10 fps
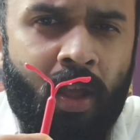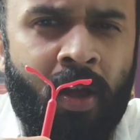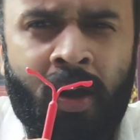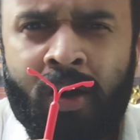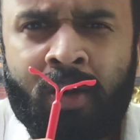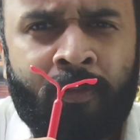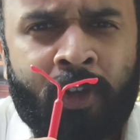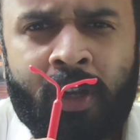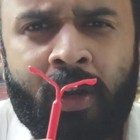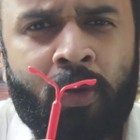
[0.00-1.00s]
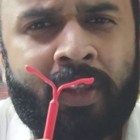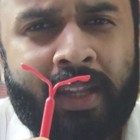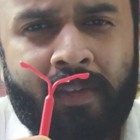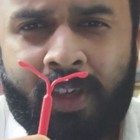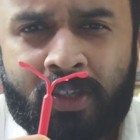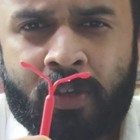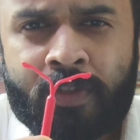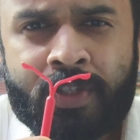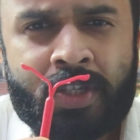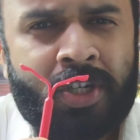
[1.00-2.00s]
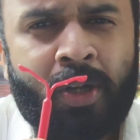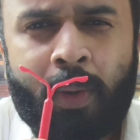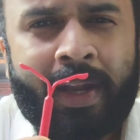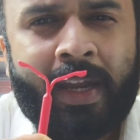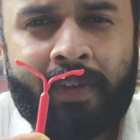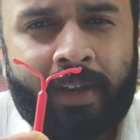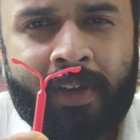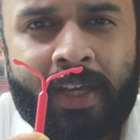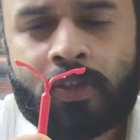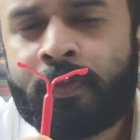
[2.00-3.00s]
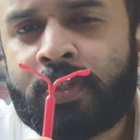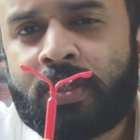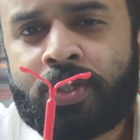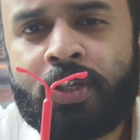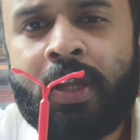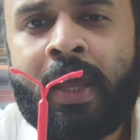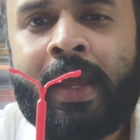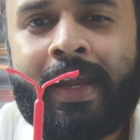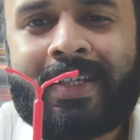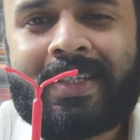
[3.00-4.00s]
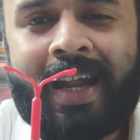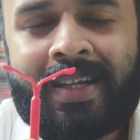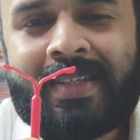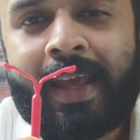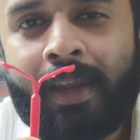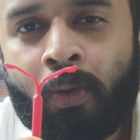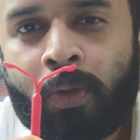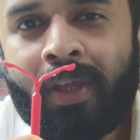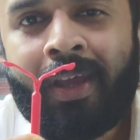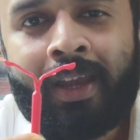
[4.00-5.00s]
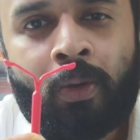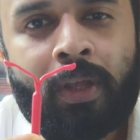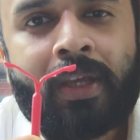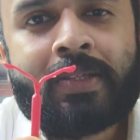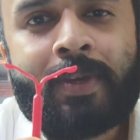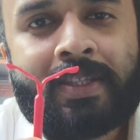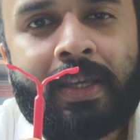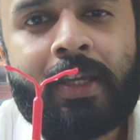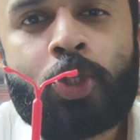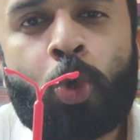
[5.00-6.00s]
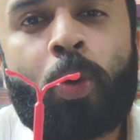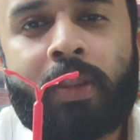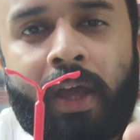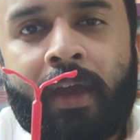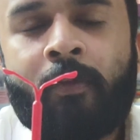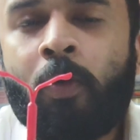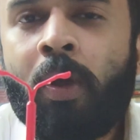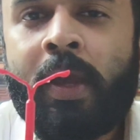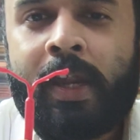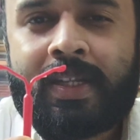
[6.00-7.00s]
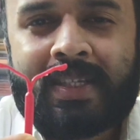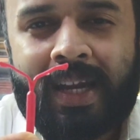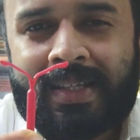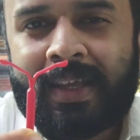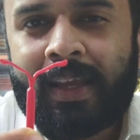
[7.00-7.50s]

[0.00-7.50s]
after around 3 weeks of insertion, 20-21 days of insertion, it starts eluting. Eluting is basically chhodta hai wo. It starts